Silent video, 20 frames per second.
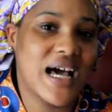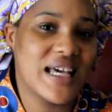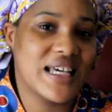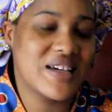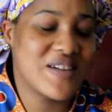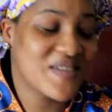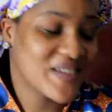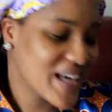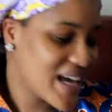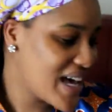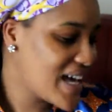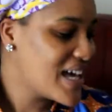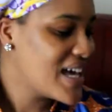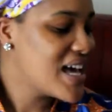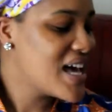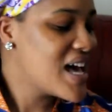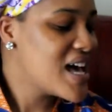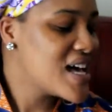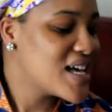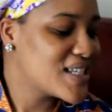Okay?
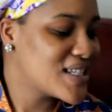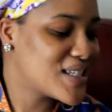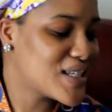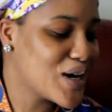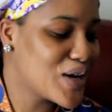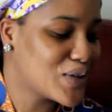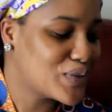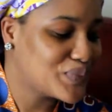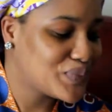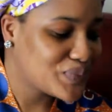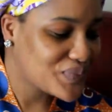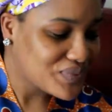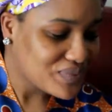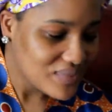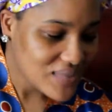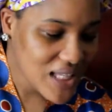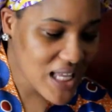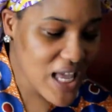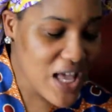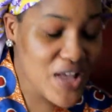So,
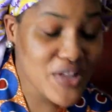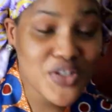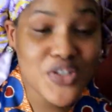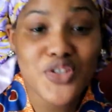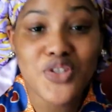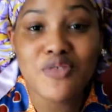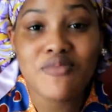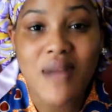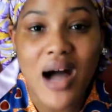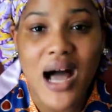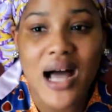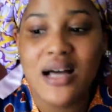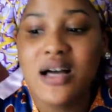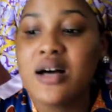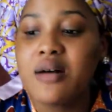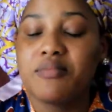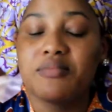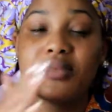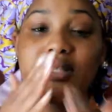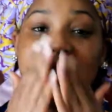I'm
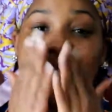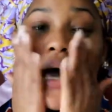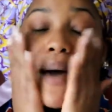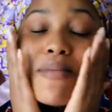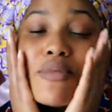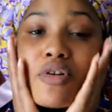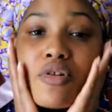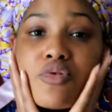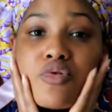going to